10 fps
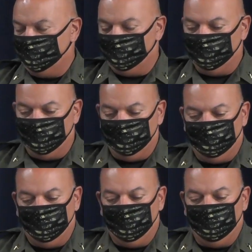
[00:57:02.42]
the, the,
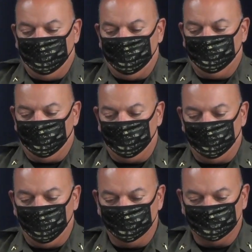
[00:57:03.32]
the days that are
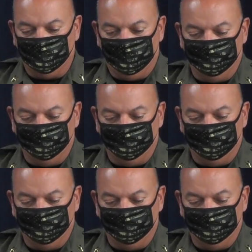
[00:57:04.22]
most uh,